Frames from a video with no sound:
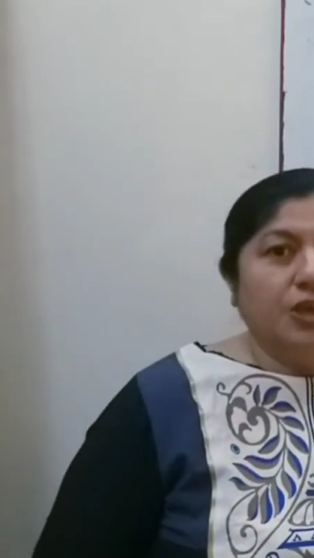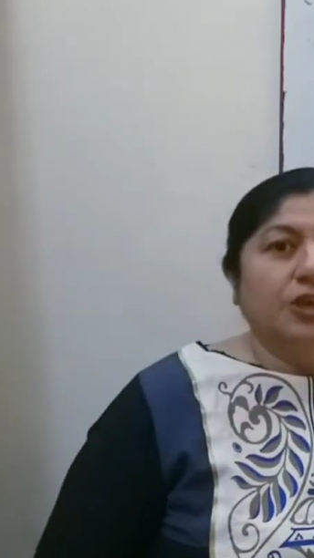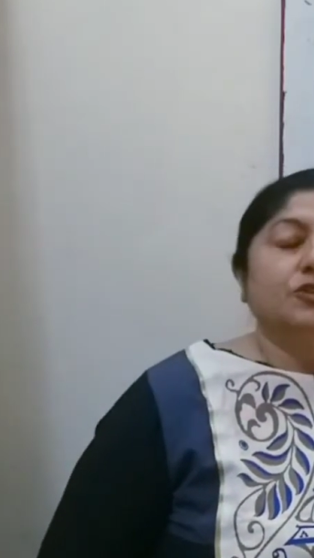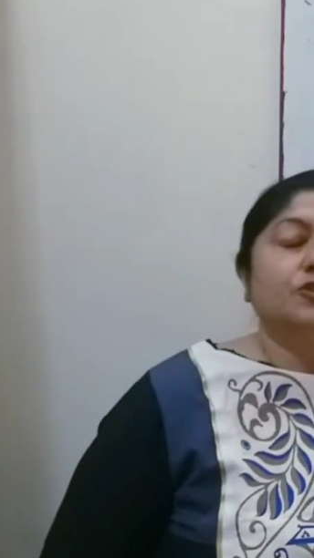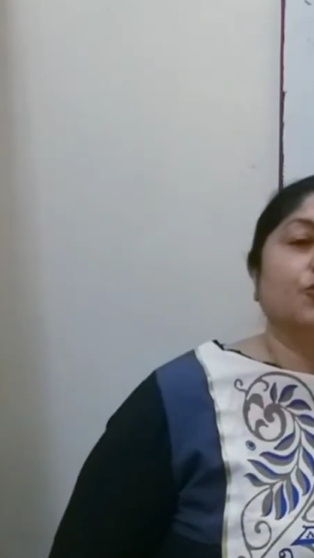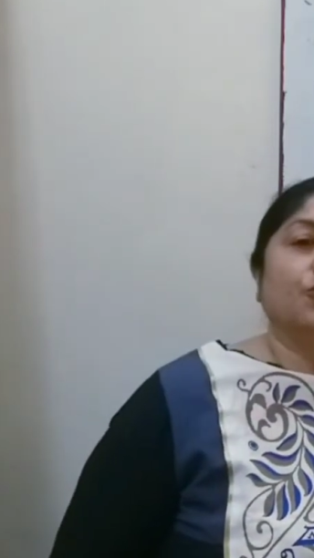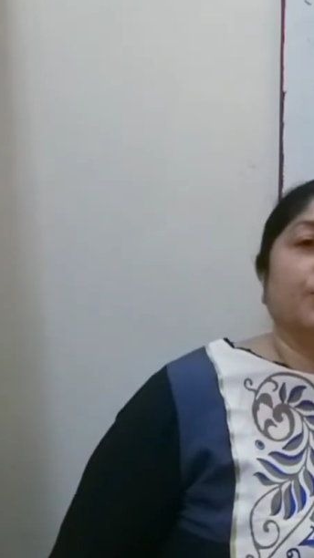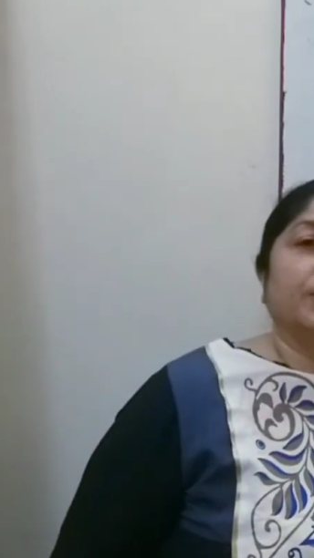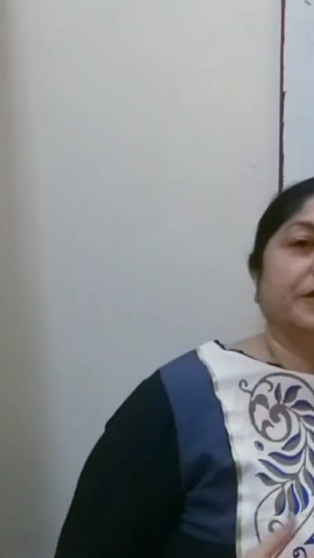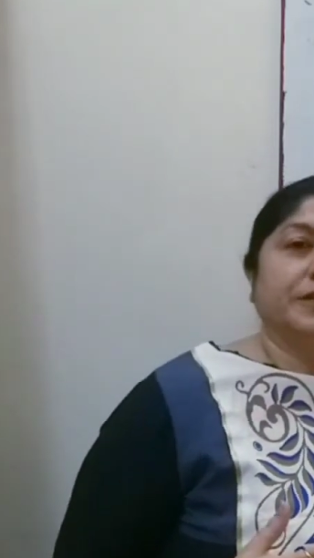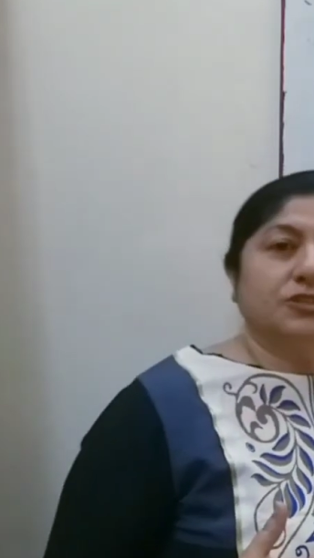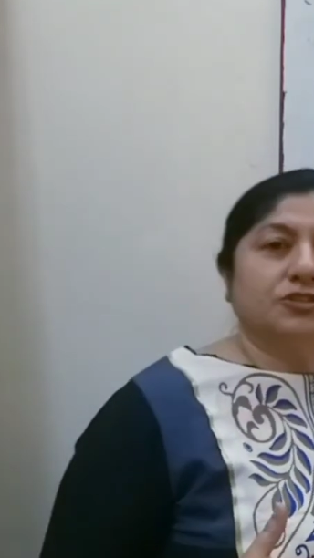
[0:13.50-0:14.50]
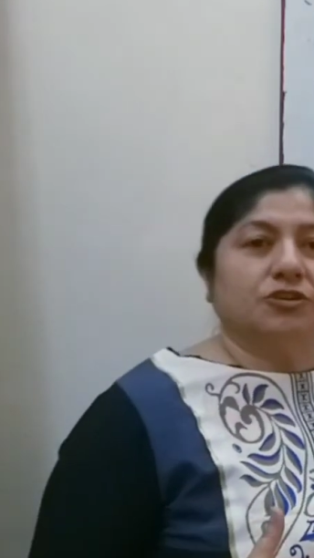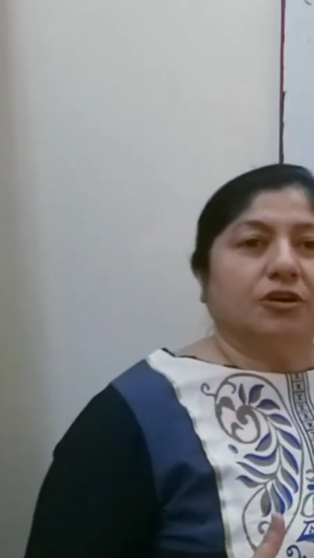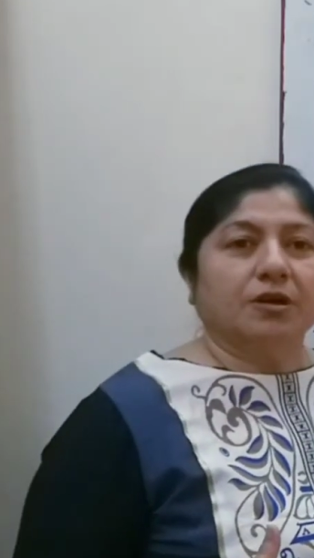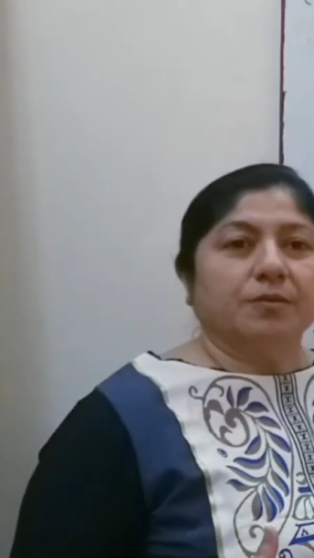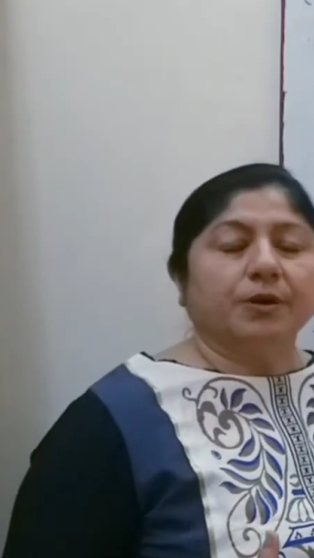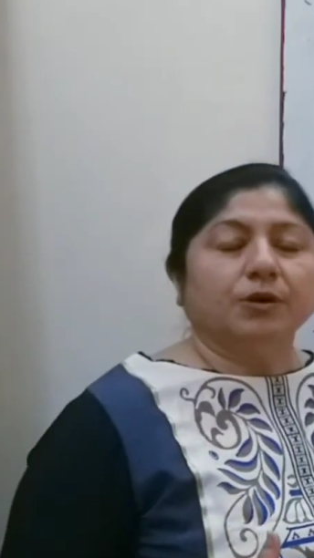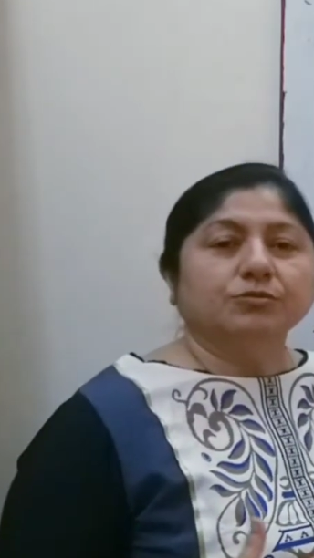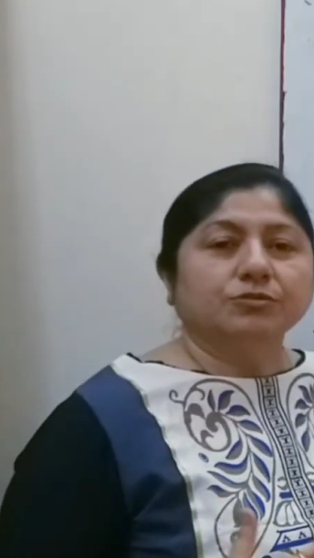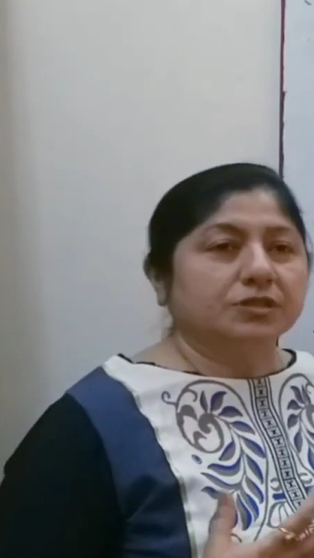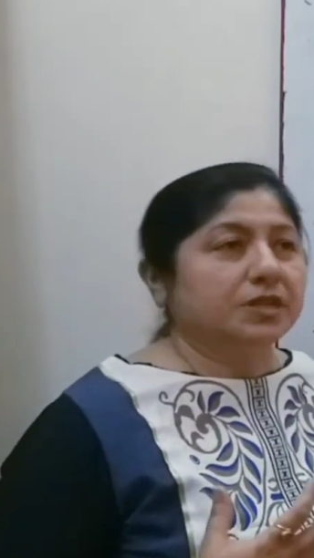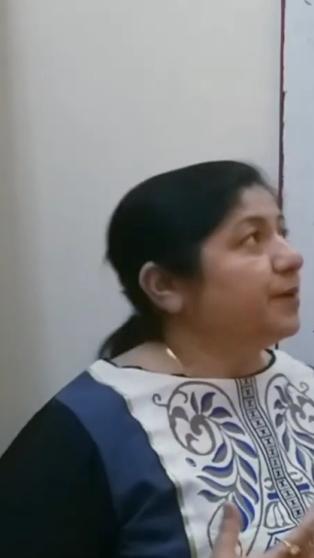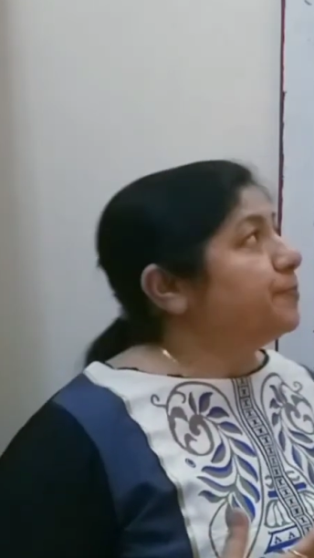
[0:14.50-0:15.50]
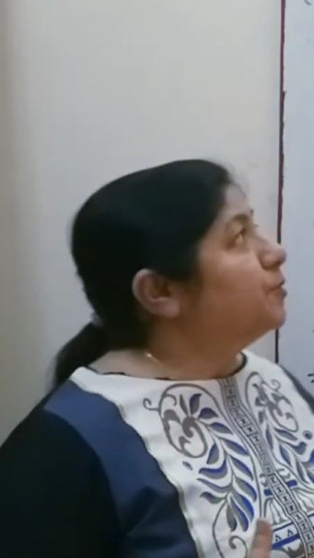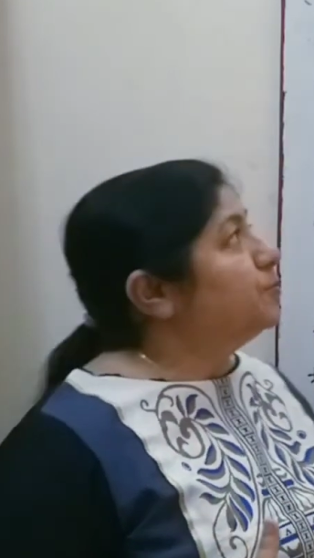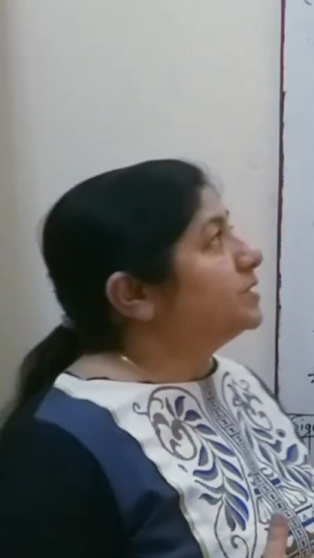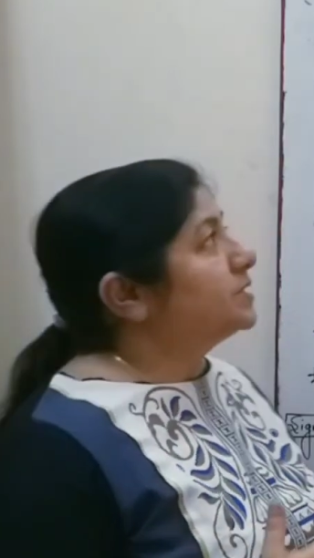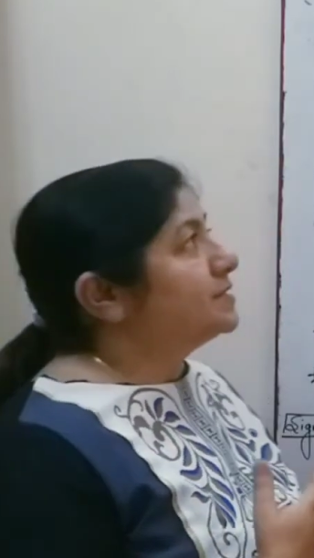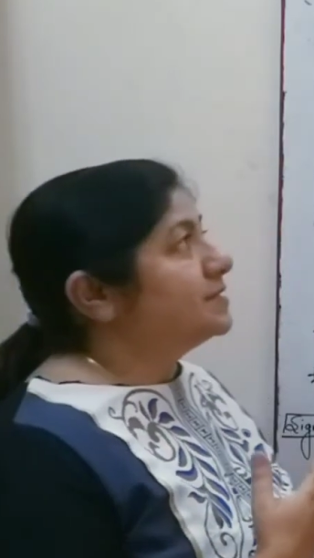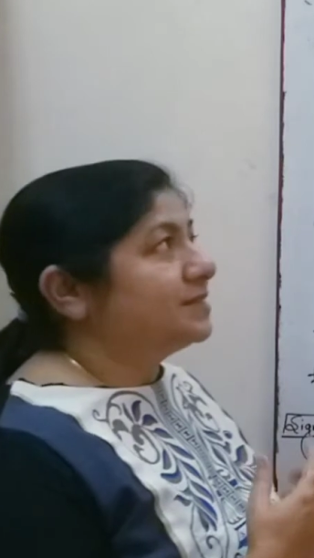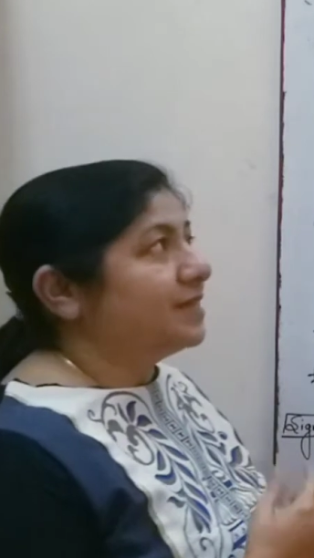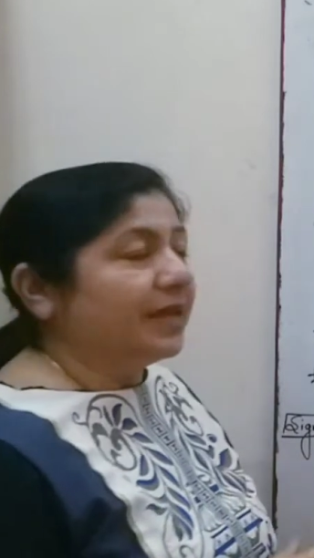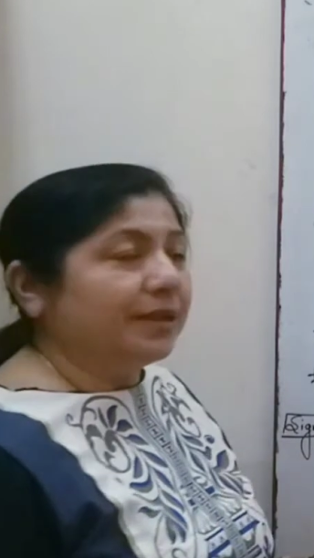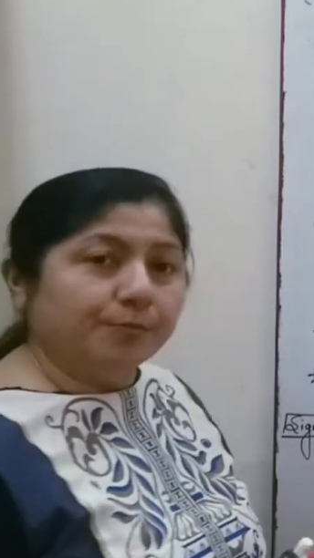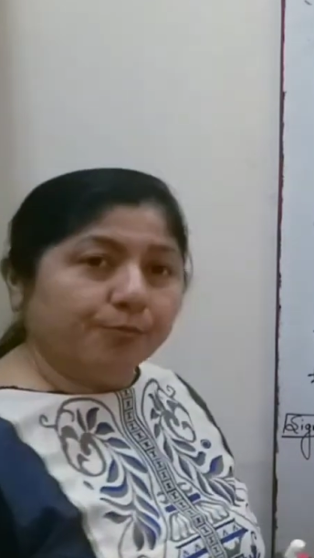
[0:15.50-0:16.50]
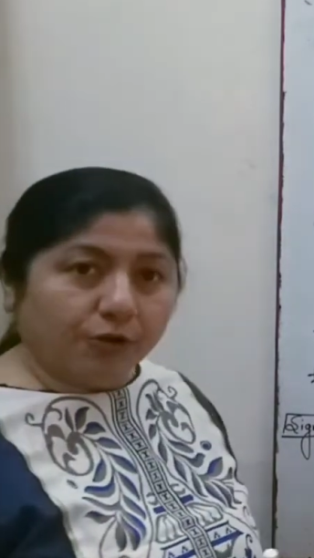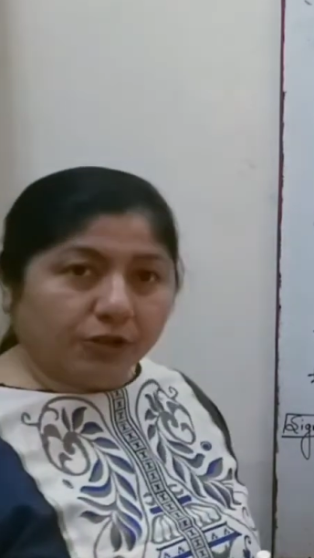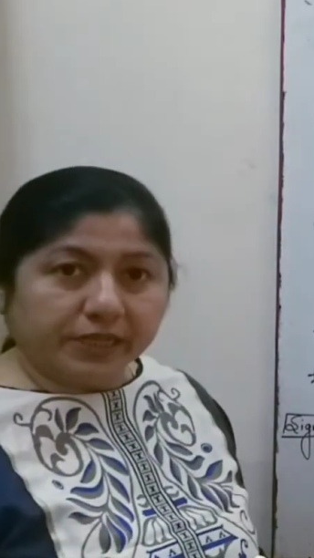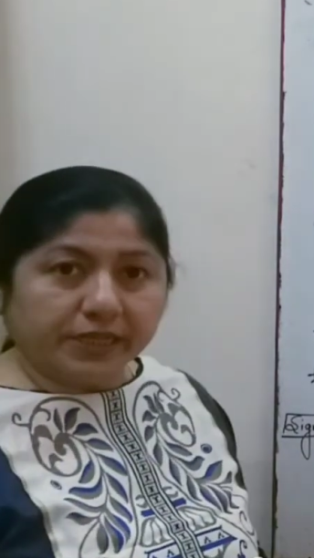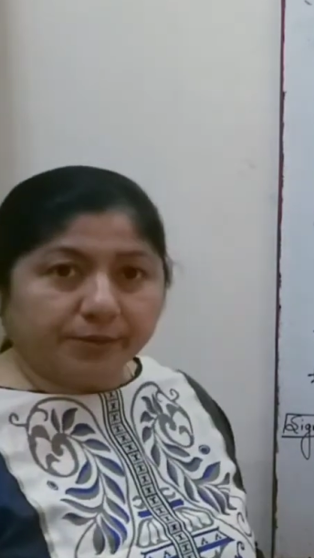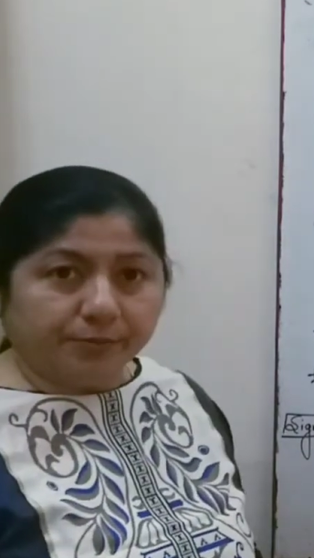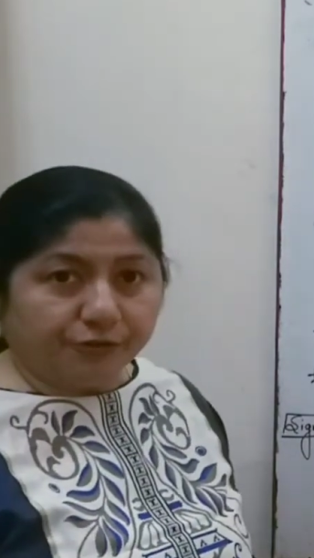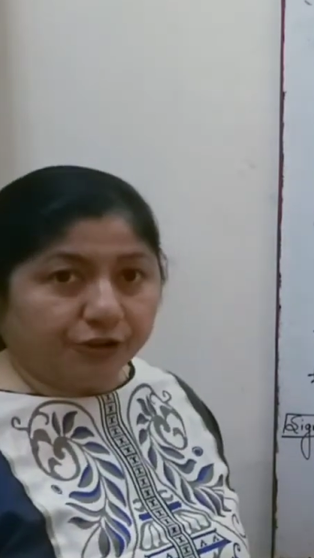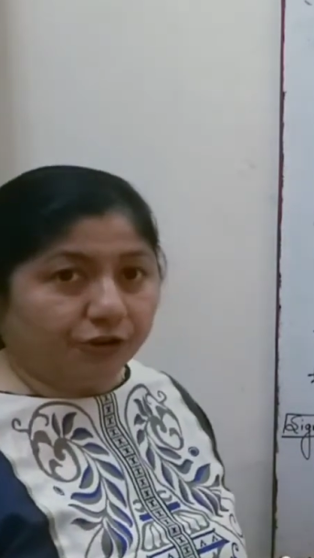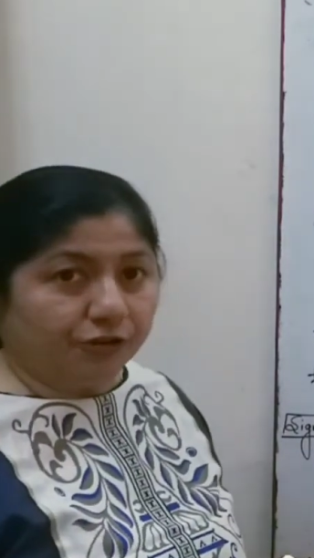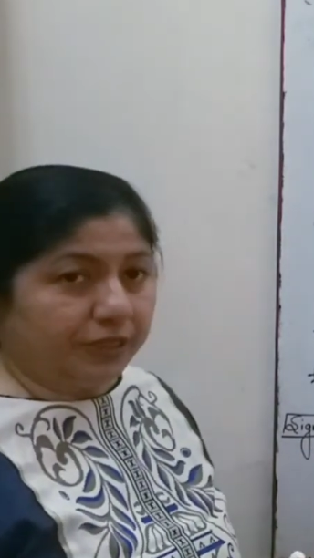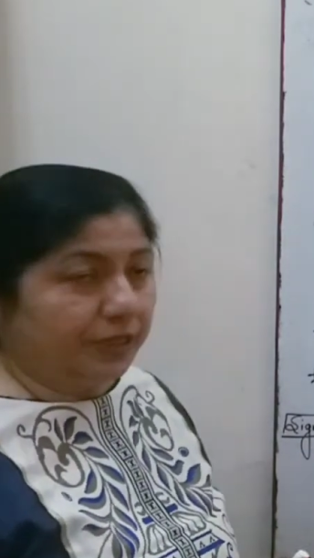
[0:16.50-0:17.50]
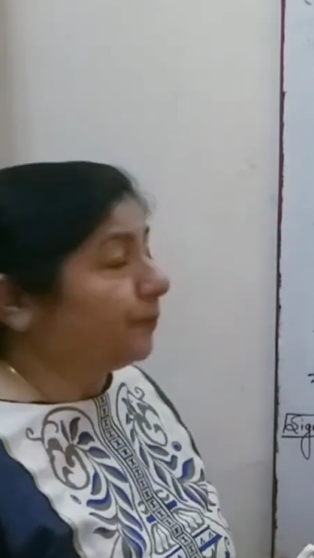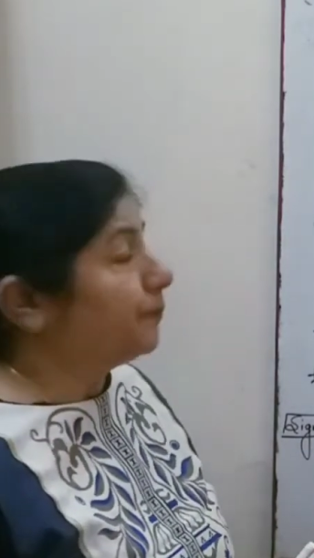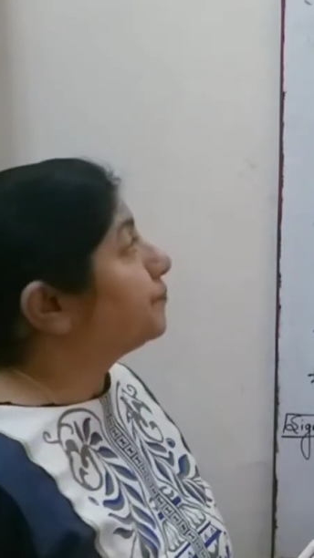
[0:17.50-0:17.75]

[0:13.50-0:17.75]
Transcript: So let us talk about apomixis and polyembryony.